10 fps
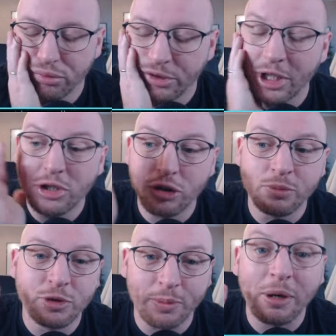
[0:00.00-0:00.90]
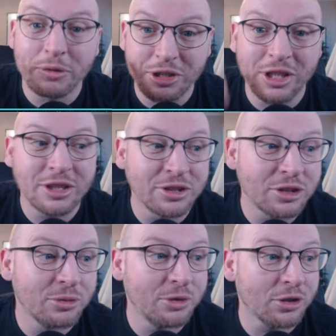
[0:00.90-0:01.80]
this sums up our season,
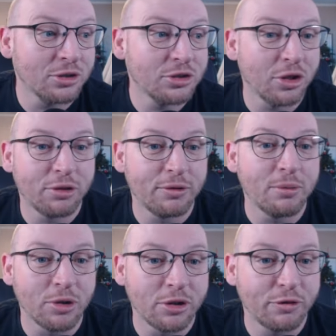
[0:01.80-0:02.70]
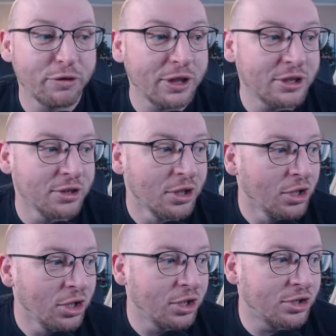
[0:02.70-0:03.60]
to be honest. A 3-1 defeat.
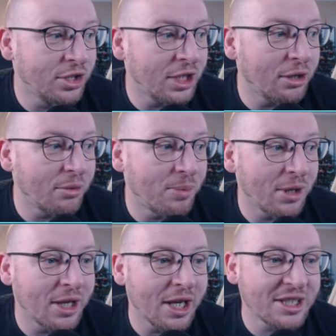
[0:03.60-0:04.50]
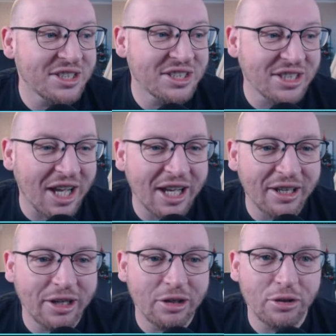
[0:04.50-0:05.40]
And today we're playing
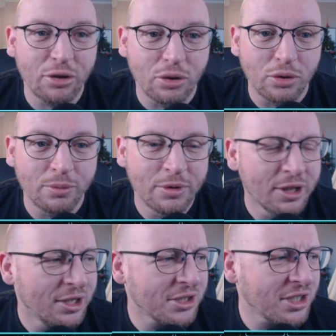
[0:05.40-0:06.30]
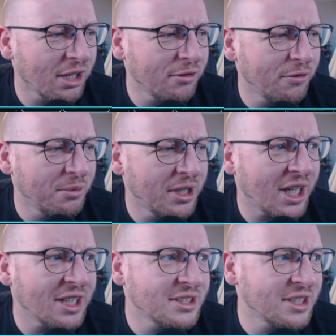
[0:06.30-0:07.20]
Astana at home. Astana from
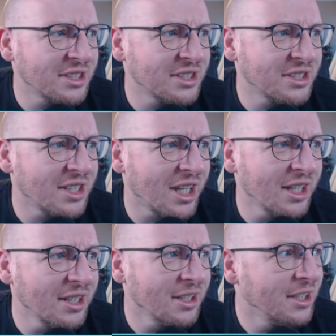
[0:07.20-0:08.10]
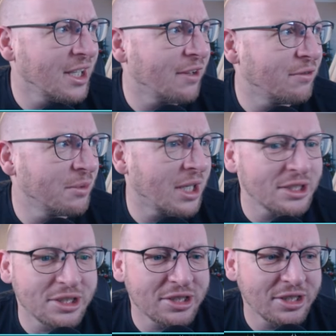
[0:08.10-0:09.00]
Kazakhstan? Yeah, from
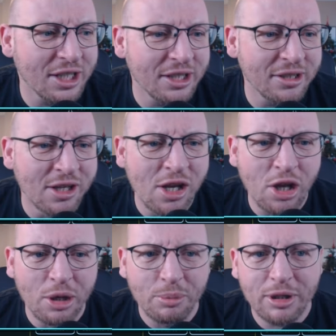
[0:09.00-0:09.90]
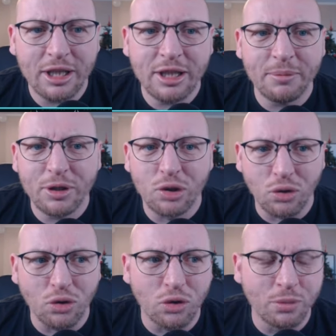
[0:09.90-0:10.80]
Kazakhstan. Playing them at
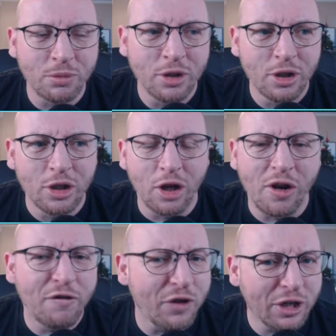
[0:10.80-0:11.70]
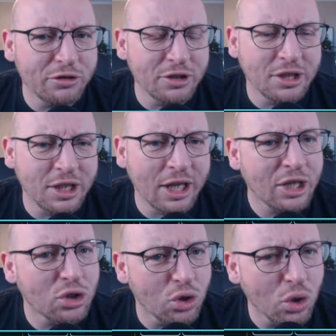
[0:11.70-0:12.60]
home. And a victory today
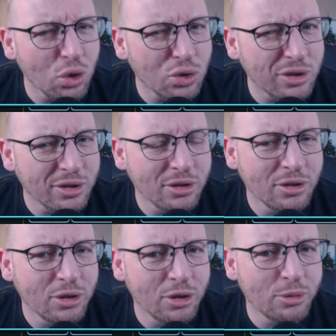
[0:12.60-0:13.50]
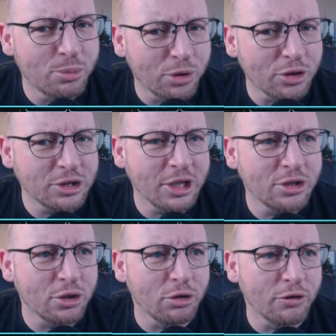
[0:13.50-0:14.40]
could pull us
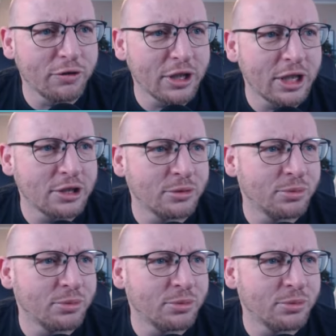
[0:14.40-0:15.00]
into qualification